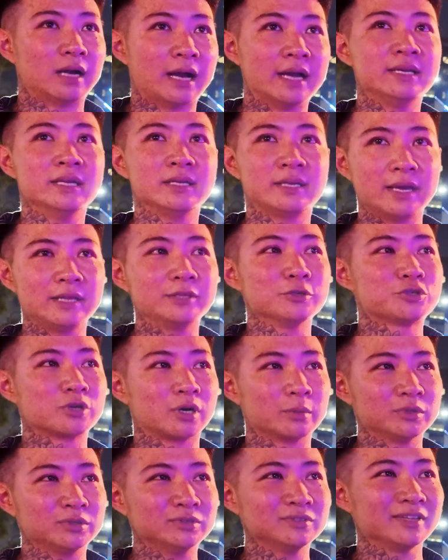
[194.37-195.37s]
I did get into
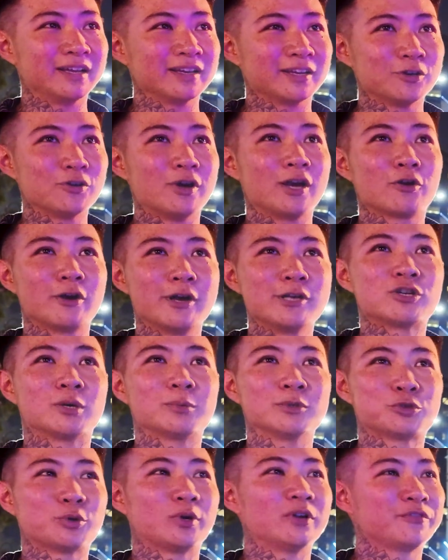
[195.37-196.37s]
trouble. I got in
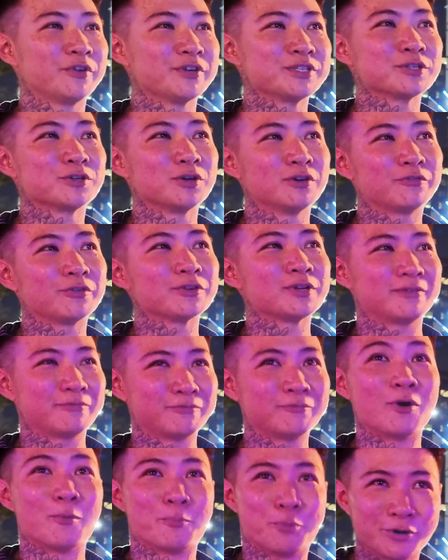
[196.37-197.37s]
trouble 12 years ago for
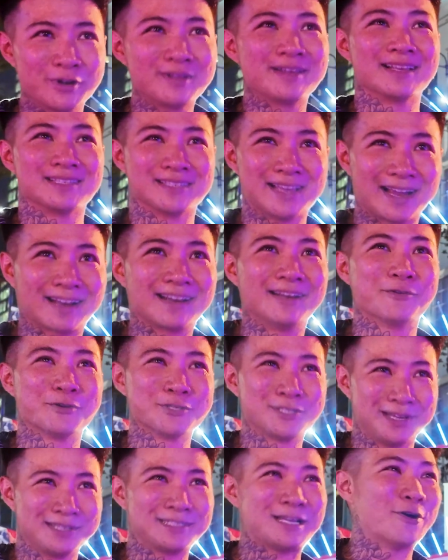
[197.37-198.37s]
putting exactly
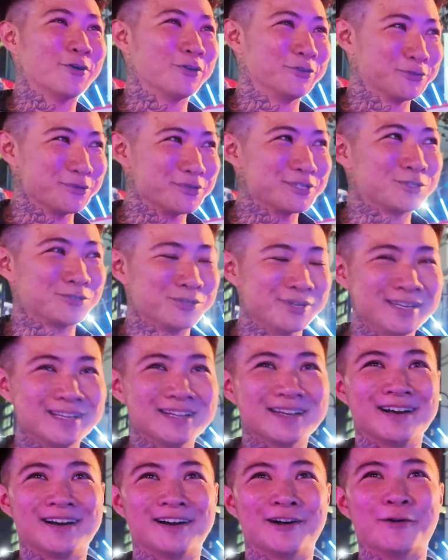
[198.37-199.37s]
those things out onto the street.
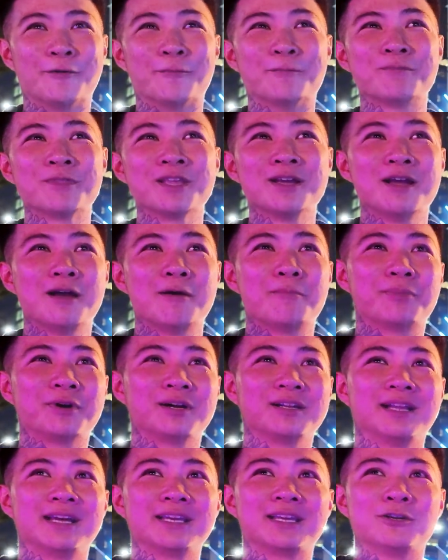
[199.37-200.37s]

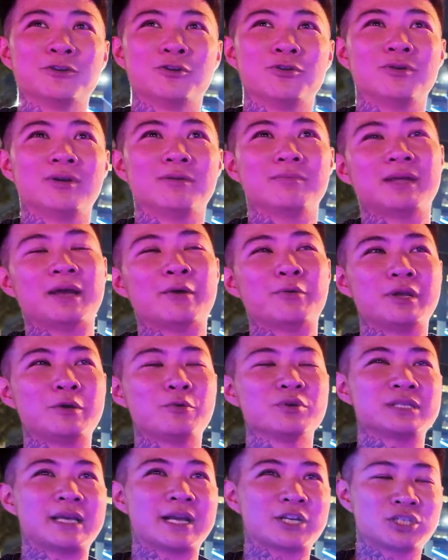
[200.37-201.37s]
But it
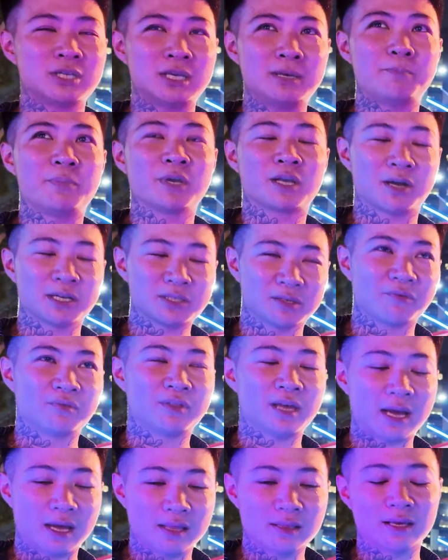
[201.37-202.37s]
was actually because of
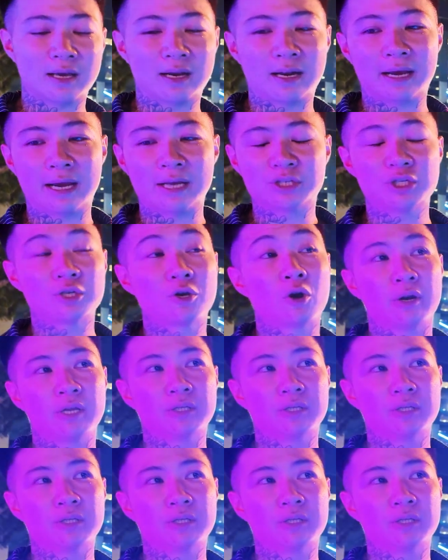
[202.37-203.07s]
that I actually got